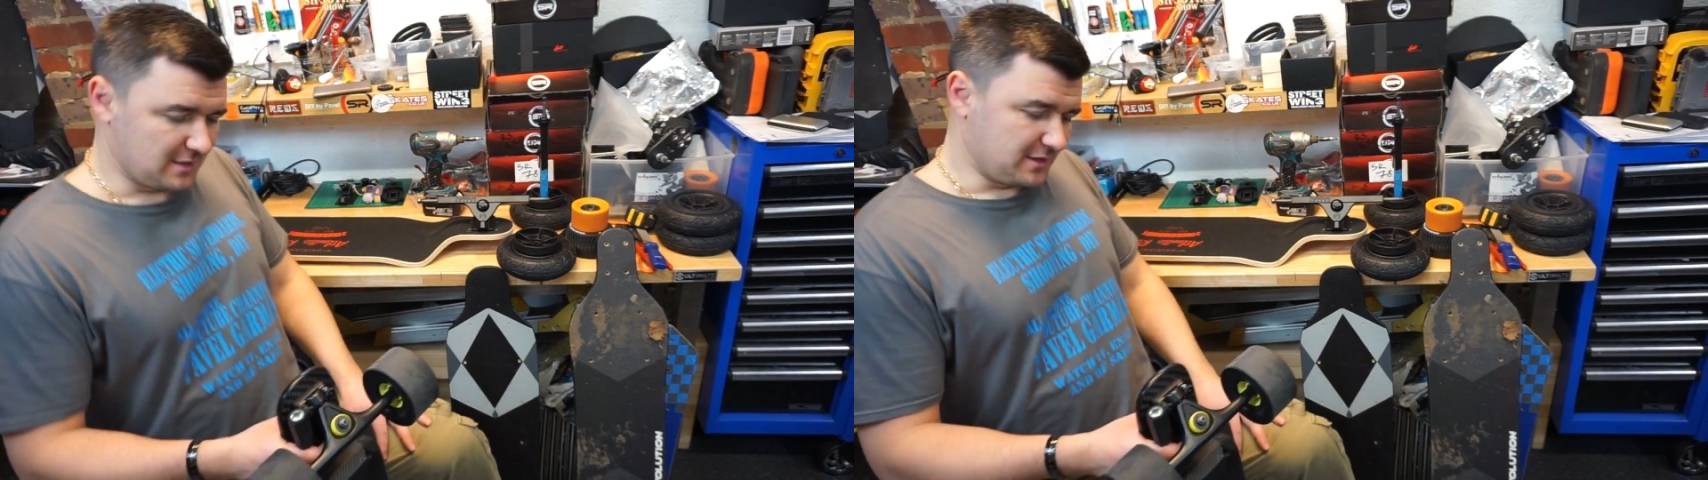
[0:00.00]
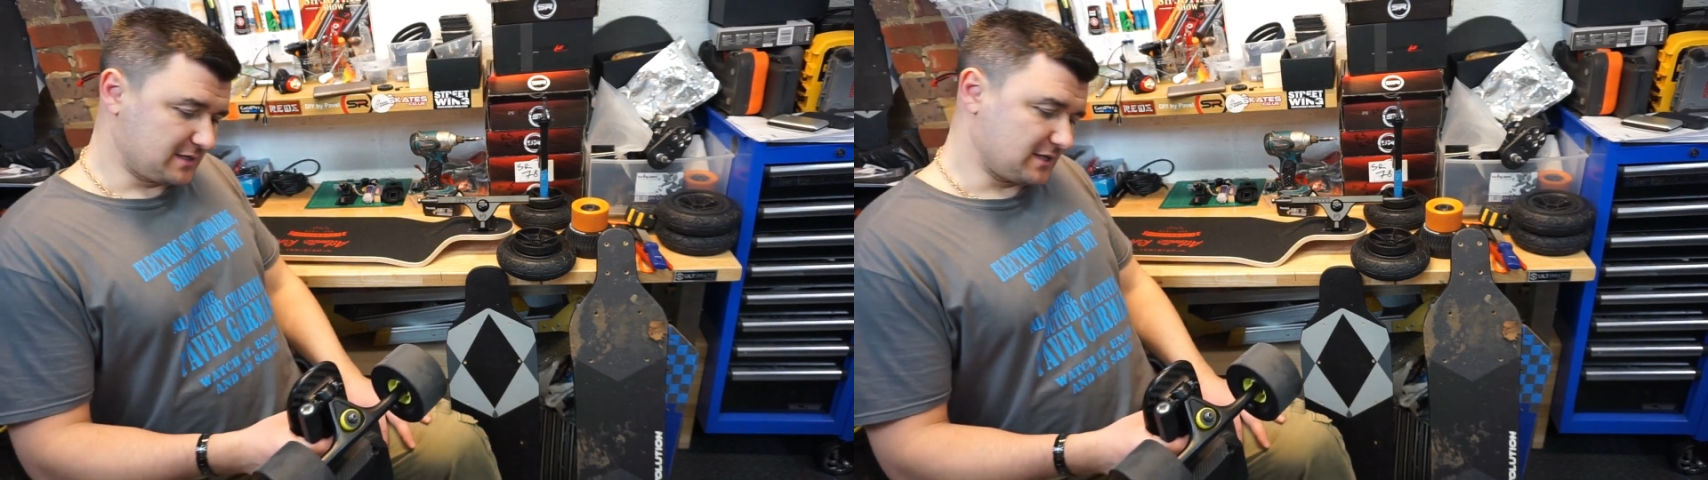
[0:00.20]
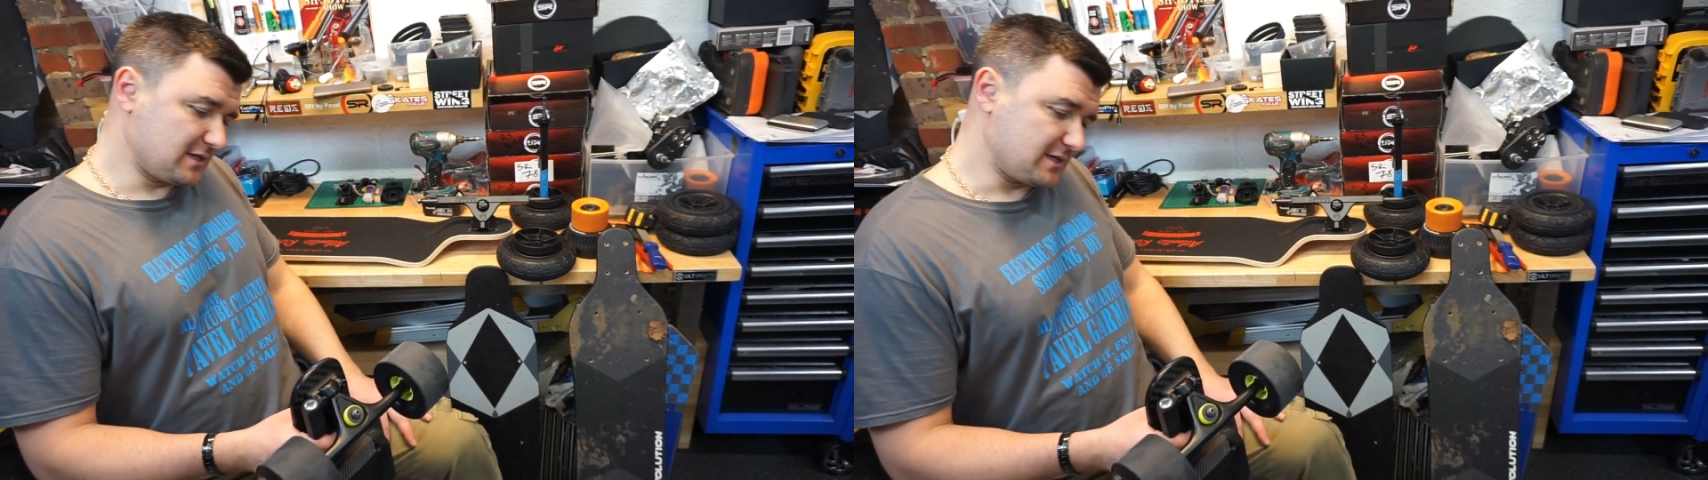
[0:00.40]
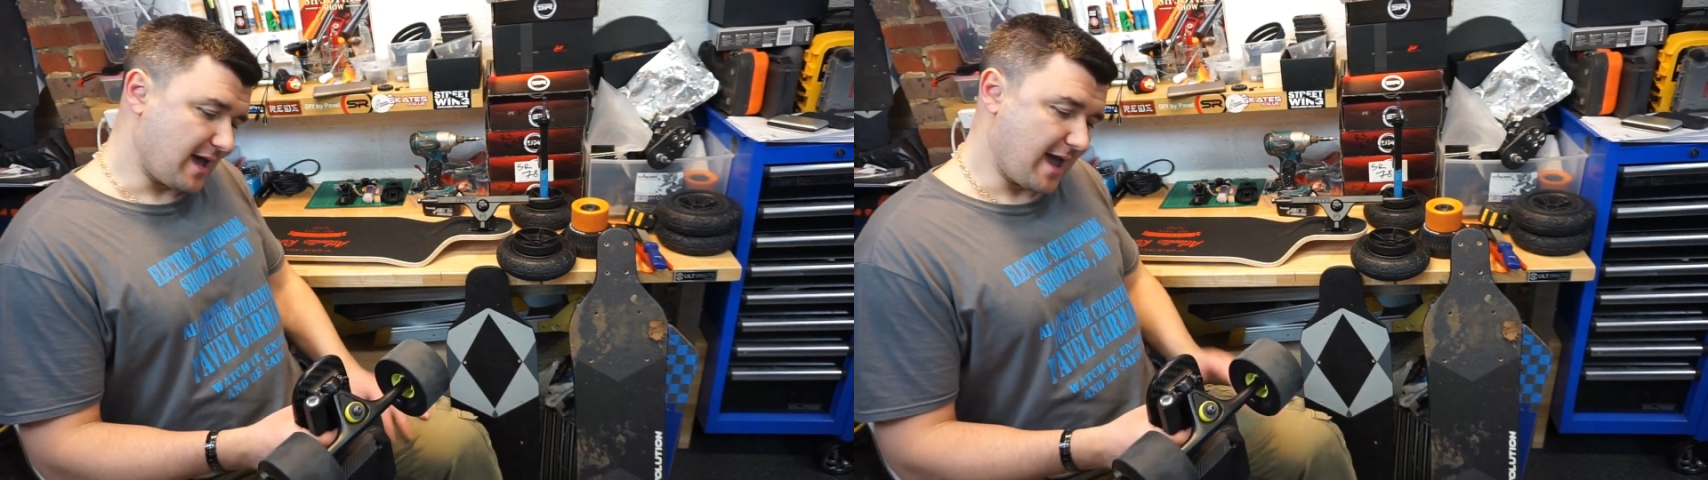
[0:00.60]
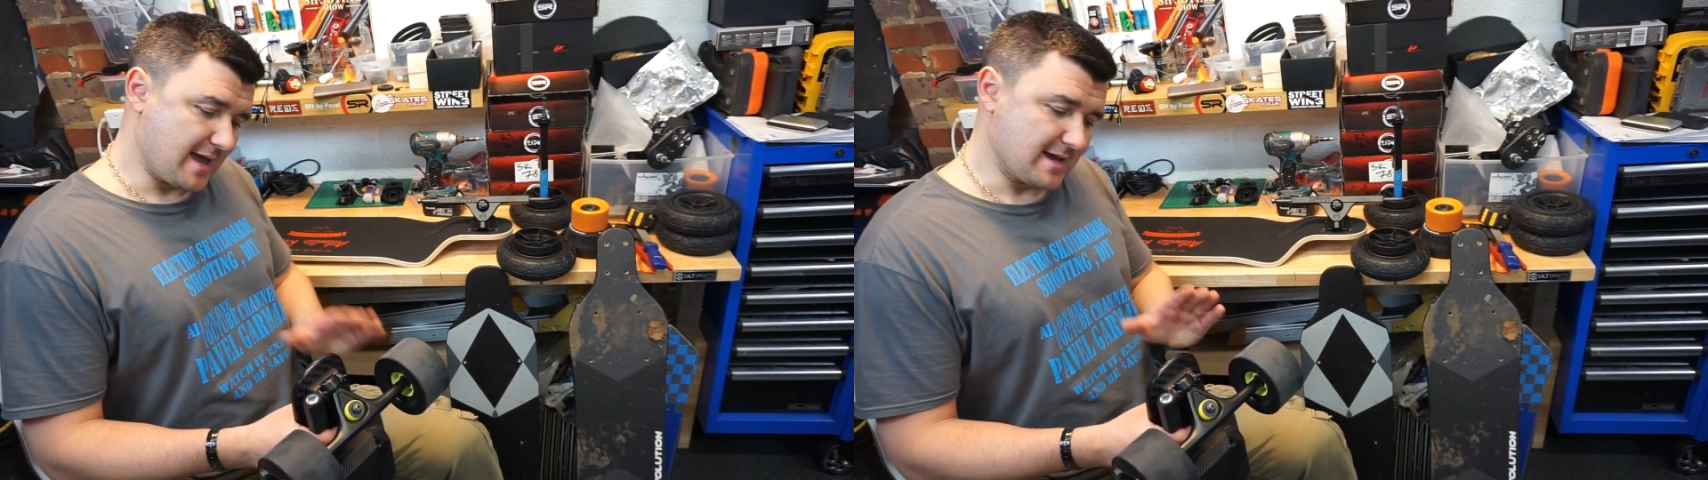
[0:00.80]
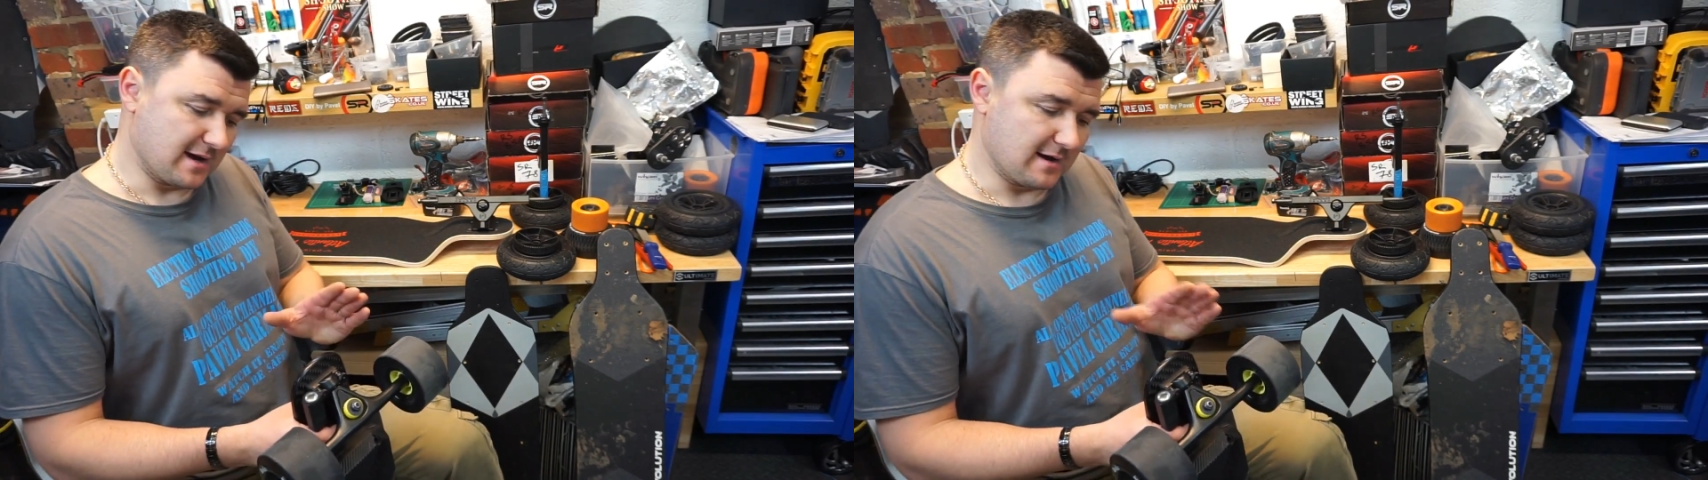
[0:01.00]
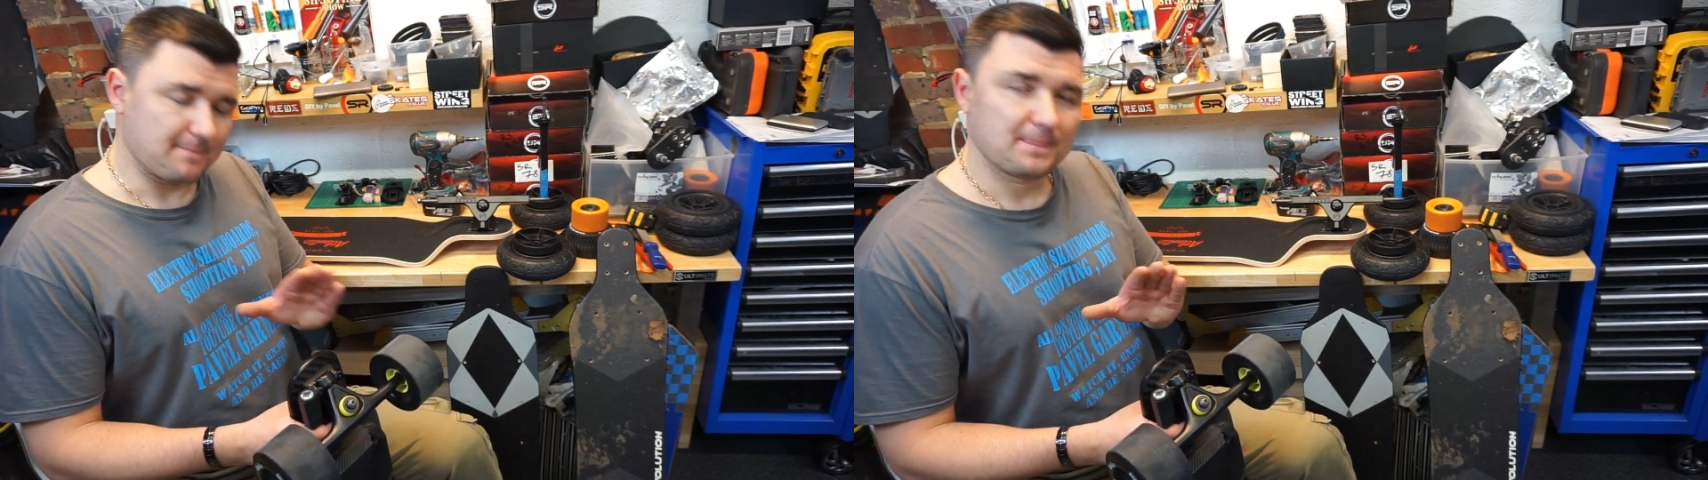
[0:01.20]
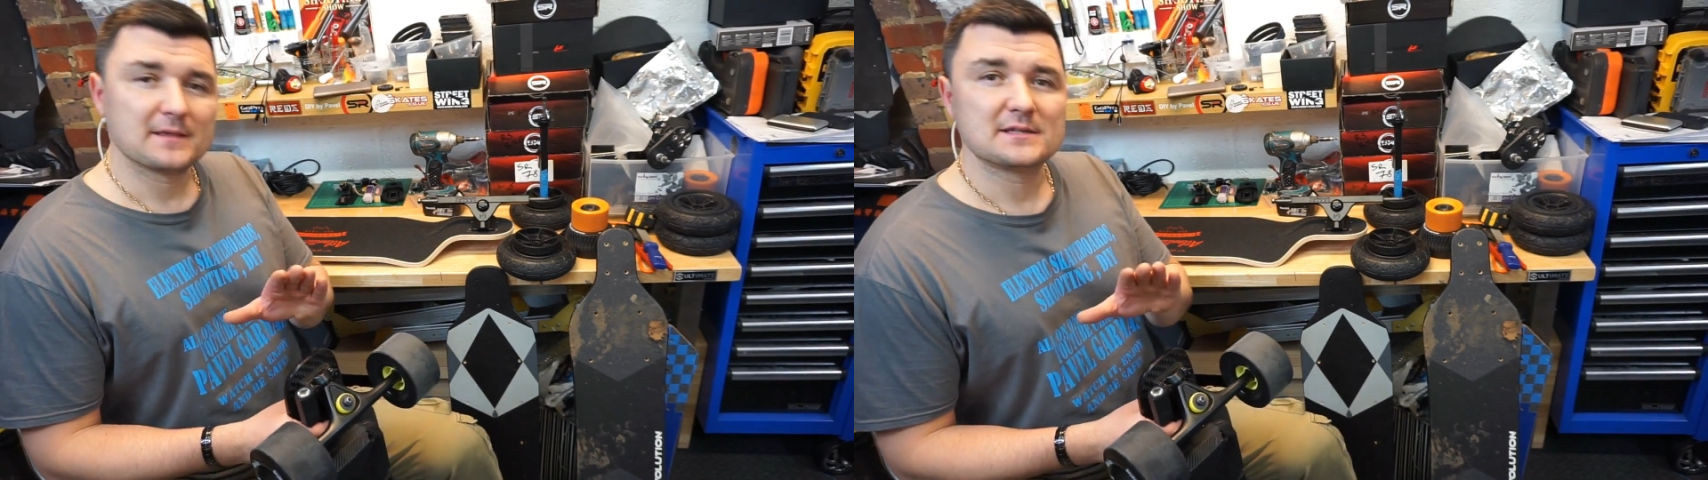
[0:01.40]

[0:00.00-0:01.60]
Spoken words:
This is a